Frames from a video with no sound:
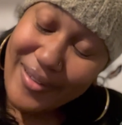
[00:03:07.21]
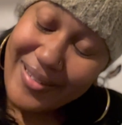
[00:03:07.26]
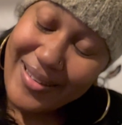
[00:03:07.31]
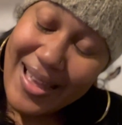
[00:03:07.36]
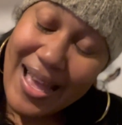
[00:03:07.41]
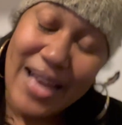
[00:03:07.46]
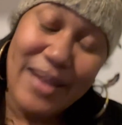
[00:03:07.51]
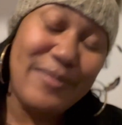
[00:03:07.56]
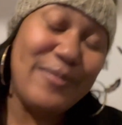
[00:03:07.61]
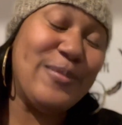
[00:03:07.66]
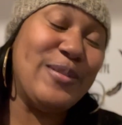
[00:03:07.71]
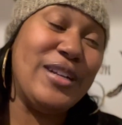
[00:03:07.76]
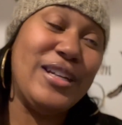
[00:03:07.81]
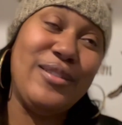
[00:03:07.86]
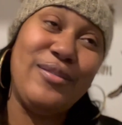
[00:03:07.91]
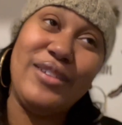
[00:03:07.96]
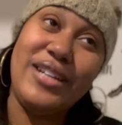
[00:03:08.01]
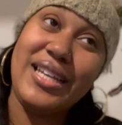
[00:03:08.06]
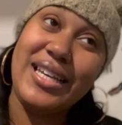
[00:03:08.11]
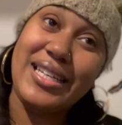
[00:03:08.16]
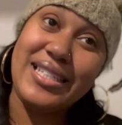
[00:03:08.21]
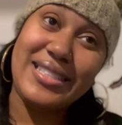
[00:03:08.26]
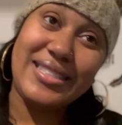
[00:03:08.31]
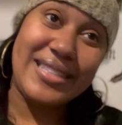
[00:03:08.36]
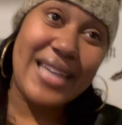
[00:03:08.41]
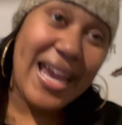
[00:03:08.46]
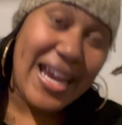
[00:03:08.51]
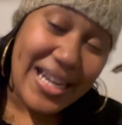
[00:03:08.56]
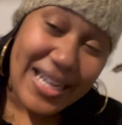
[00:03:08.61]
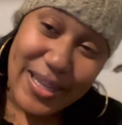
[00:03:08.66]
I'm really, really
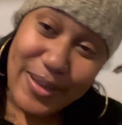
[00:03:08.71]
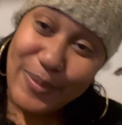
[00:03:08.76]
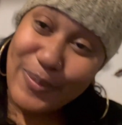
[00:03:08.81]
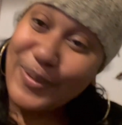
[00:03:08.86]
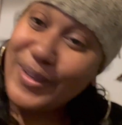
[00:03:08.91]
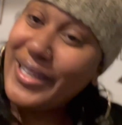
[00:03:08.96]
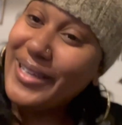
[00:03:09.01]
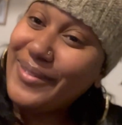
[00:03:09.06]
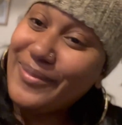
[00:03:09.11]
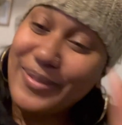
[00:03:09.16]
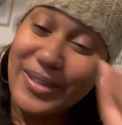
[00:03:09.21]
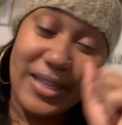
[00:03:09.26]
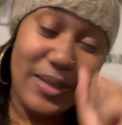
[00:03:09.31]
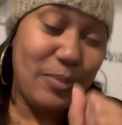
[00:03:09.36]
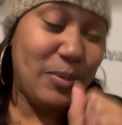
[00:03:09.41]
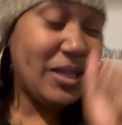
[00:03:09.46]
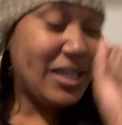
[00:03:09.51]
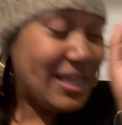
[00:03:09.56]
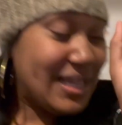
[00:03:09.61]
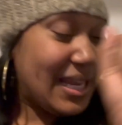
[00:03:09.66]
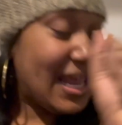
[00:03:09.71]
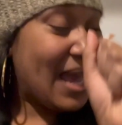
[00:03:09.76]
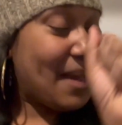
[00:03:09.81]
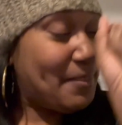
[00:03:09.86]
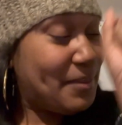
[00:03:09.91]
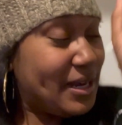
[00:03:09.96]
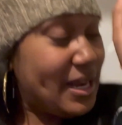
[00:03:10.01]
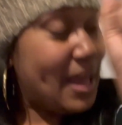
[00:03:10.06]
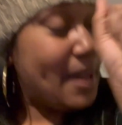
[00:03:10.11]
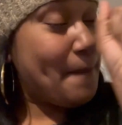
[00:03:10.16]
excited. We, we, we
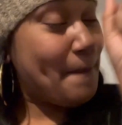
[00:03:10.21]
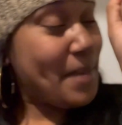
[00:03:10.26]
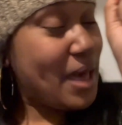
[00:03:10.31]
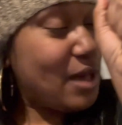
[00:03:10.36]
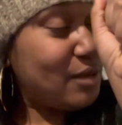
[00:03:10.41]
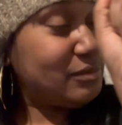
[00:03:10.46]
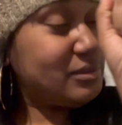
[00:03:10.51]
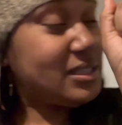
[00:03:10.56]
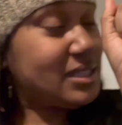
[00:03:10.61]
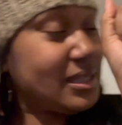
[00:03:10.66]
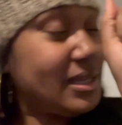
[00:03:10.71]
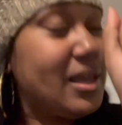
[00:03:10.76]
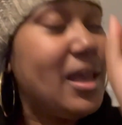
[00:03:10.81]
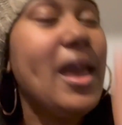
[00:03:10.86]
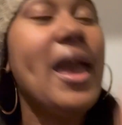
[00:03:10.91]
climbing that mountain.